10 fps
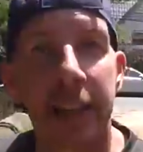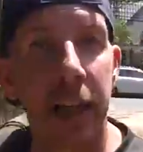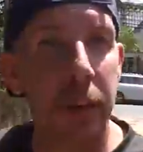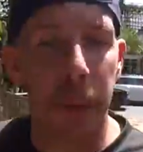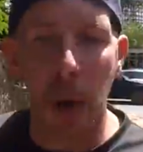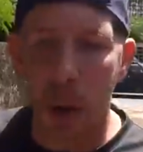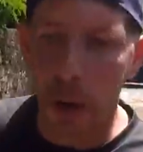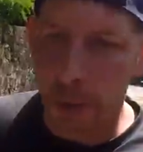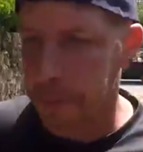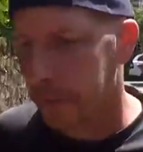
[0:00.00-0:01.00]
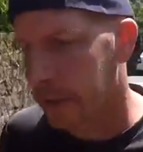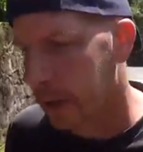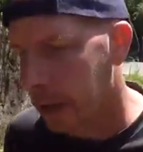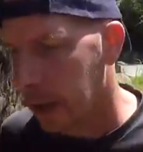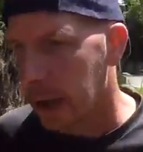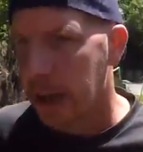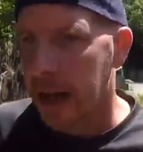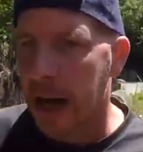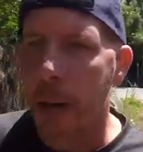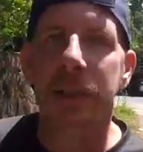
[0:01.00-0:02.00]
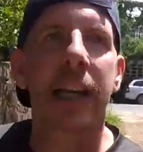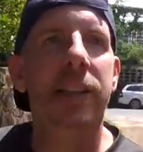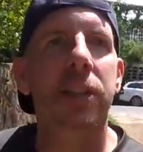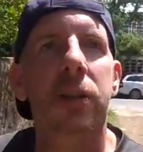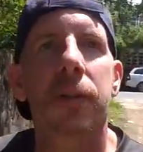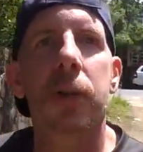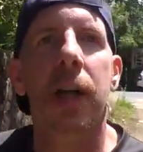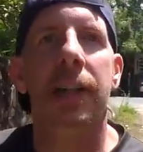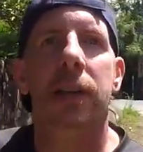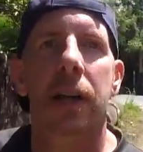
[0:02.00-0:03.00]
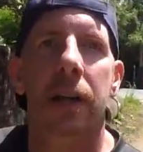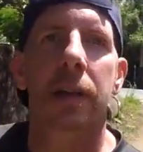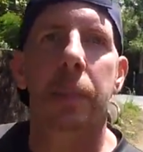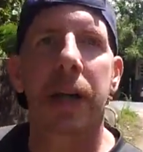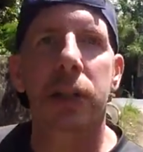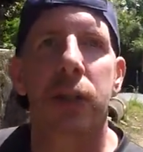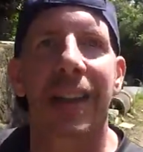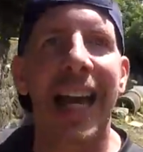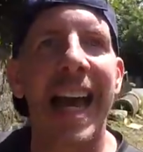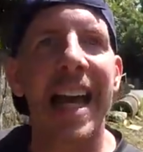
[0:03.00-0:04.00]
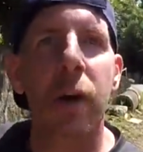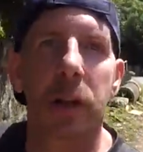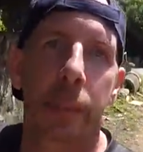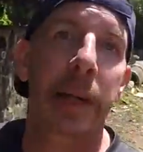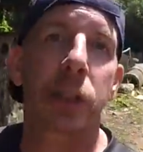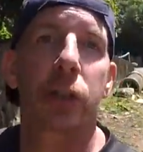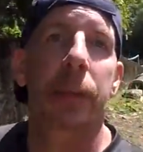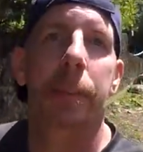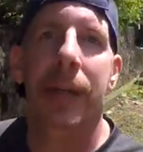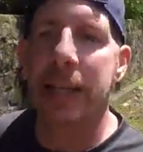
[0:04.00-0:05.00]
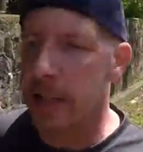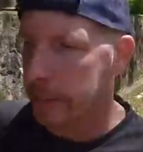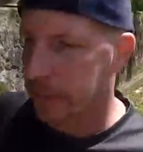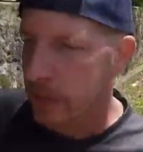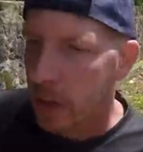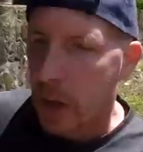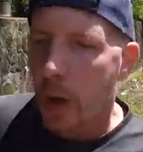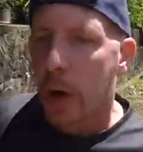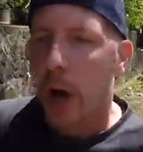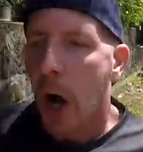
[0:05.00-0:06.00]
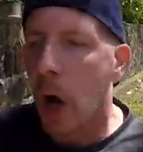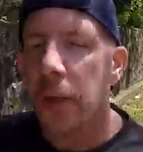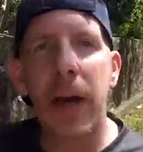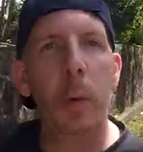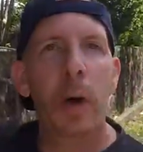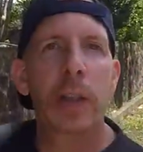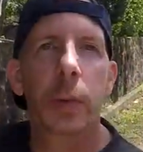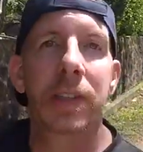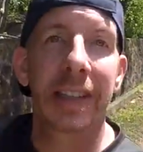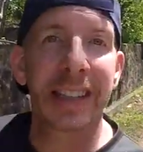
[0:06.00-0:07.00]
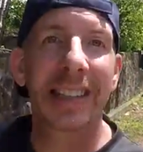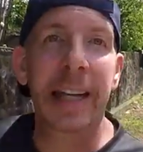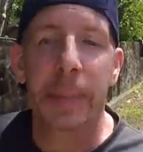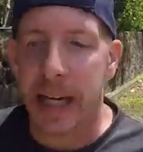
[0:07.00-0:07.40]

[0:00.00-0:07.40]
the other poll, I was asking you if you like the picture in A or the picture in B. All that was this same